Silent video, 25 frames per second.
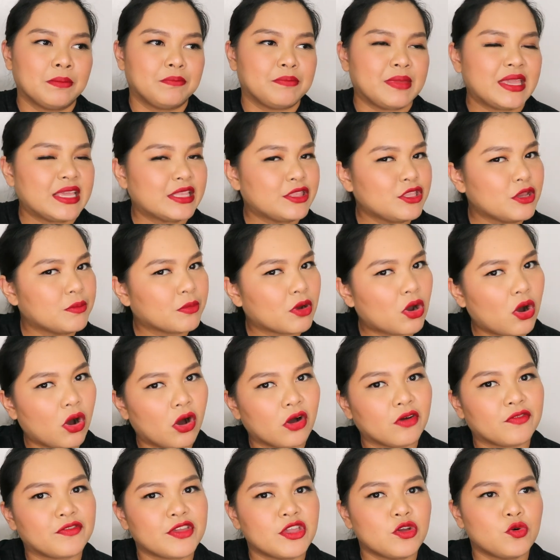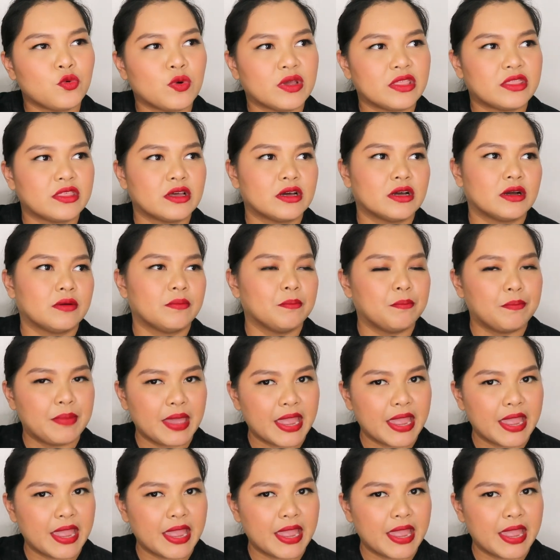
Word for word: medium coffee with a